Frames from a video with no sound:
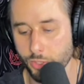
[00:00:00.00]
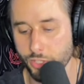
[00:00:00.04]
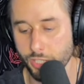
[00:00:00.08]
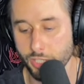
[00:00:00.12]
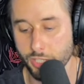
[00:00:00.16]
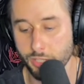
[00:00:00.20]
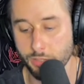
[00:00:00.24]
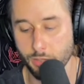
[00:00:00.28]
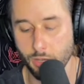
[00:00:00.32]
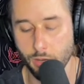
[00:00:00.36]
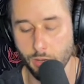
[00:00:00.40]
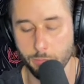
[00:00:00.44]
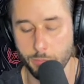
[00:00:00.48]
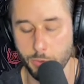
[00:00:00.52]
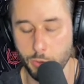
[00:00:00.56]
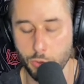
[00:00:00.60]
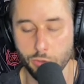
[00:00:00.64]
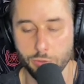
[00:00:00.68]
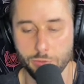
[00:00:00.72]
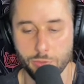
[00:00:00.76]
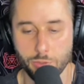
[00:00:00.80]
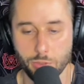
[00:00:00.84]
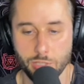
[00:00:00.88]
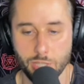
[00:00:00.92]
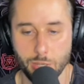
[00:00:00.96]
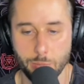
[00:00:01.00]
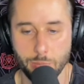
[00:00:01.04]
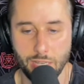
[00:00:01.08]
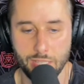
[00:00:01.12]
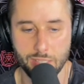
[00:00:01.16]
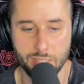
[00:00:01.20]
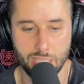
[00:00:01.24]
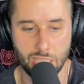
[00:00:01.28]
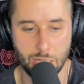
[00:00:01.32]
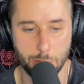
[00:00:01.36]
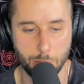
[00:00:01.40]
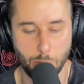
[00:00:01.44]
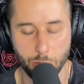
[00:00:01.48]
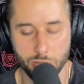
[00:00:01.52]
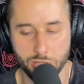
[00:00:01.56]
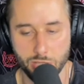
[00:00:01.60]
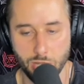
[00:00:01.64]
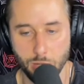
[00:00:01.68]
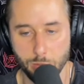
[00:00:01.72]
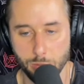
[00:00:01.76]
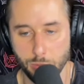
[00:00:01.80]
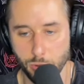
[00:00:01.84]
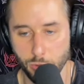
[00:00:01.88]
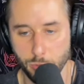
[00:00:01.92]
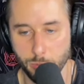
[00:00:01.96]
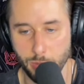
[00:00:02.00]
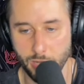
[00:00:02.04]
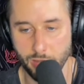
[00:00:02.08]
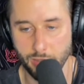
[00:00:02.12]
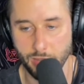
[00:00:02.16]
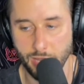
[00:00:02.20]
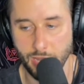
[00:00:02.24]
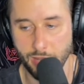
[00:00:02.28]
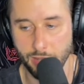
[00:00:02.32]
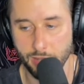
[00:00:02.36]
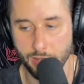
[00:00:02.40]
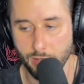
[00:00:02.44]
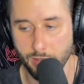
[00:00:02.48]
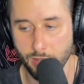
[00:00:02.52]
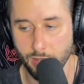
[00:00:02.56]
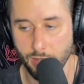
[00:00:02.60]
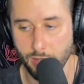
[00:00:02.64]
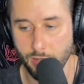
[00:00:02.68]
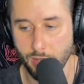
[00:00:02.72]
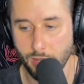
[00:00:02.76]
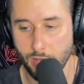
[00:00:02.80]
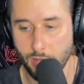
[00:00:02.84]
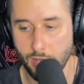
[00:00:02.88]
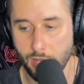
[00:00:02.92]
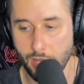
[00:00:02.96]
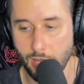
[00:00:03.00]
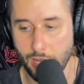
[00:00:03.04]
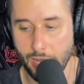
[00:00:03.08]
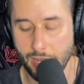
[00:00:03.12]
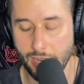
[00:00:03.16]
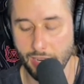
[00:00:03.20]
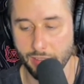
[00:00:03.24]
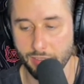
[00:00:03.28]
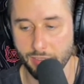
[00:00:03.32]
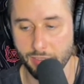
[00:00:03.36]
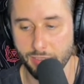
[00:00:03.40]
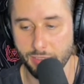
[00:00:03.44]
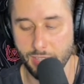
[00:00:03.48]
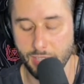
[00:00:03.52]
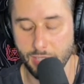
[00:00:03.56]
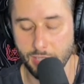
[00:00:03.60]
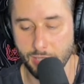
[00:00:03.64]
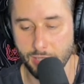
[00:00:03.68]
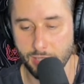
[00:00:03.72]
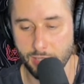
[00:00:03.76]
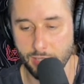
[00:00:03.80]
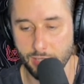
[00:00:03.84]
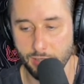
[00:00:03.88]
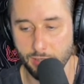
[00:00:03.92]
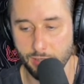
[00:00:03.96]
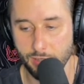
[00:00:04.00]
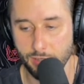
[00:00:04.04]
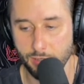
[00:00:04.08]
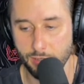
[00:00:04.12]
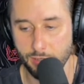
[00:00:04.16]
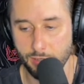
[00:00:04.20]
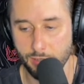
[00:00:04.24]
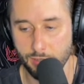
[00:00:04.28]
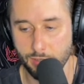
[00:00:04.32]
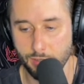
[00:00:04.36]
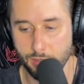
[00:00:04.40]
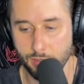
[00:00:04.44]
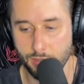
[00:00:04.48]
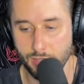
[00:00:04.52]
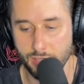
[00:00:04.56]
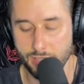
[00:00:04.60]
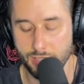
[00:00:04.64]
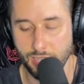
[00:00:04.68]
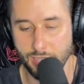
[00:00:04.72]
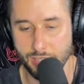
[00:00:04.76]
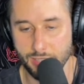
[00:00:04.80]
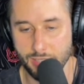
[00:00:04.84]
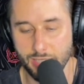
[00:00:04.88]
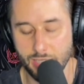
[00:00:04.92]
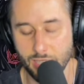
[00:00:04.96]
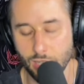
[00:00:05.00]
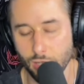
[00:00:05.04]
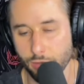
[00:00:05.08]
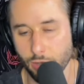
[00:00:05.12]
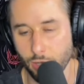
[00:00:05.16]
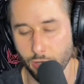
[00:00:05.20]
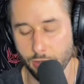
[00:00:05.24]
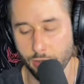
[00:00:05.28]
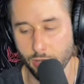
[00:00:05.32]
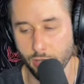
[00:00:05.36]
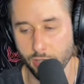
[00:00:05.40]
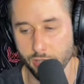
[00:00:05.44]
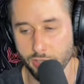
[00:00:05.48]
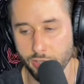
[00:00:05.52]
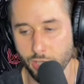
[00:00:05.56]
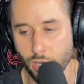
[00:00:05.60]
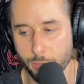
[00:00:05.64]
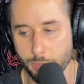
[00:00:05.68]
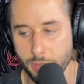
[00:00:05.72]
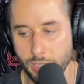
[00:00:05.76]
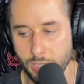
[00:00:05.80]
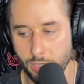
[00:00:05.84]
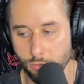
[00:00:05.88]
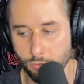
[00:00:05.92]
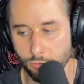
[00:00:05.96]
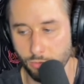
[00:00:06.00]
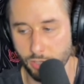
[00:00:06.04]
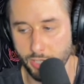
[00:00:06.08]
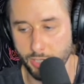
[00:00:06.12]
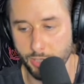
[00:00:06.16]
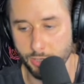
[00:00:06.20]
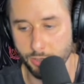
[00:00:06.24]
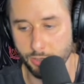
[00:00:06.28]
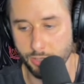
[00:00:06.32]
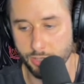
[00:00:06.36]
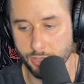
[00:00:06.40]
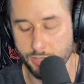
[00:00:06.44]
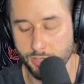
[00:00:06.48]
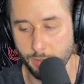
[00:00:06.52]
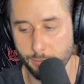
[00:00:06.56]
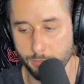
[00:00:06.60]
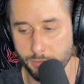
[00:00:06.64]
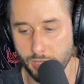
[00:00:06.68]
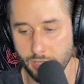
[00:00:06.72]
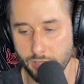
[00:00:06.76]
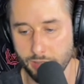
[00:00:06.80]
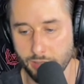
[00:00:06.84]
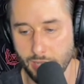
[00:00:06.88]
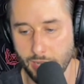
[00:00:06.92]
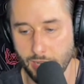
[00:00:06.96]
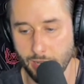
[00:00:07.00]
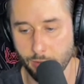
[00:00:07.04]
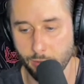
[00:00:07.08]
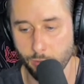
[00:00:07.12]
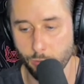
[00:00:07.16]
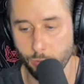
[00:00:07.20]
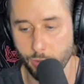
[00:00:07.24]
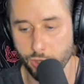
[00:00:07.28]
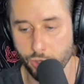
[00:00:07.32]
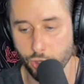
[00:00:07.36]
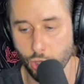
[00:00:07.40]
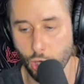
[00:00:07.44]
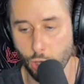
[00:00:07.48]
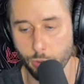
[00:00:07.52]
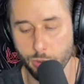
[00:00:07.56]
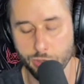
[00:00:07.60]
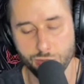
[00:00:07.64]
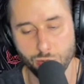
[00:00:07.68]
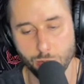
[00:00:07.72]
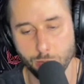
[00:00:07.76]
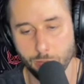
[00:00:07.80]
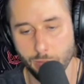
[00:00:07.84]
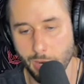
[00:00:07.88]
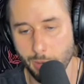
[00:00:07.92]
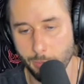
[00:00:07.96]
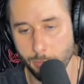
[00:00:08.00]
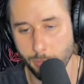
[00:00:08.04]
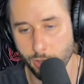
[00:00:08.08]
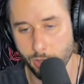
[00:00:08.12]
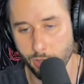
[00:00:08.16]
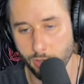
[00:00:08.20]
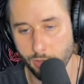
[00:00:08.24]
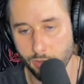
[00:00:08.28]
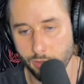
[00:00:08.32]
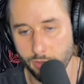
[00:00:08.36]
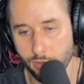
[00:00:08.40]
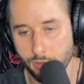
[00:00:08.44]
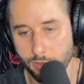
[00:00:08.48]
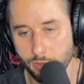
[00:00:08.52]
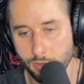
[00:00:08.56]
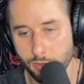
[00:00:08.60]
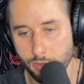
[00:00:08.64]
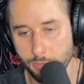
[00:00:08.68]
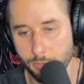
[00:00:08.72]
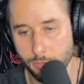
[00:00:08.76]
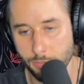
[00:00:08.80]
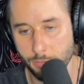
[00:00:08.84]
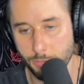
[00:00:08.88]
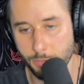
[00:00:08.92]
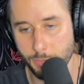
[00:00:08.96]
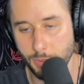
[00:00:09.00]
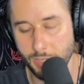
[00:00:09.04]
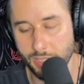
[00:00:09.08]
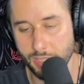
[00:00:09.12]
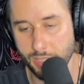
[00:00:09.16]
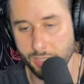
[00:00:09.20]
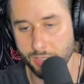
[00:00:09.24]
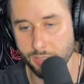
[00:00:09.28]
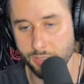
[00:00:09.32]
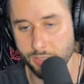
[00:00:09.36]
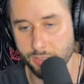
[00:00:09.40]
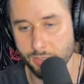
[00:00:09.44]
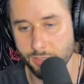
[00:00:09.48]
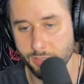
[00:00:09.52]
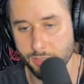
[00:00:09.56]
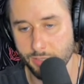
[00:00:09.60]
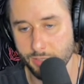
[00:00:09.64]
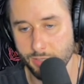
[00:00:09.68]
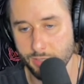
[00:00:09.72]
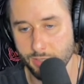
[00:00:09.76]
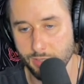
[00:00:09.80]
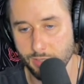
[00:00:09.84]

is beautiful and amazing, and I'm always humbled by that. And I think this idea of our thoughts not being real is something that we should always remember, because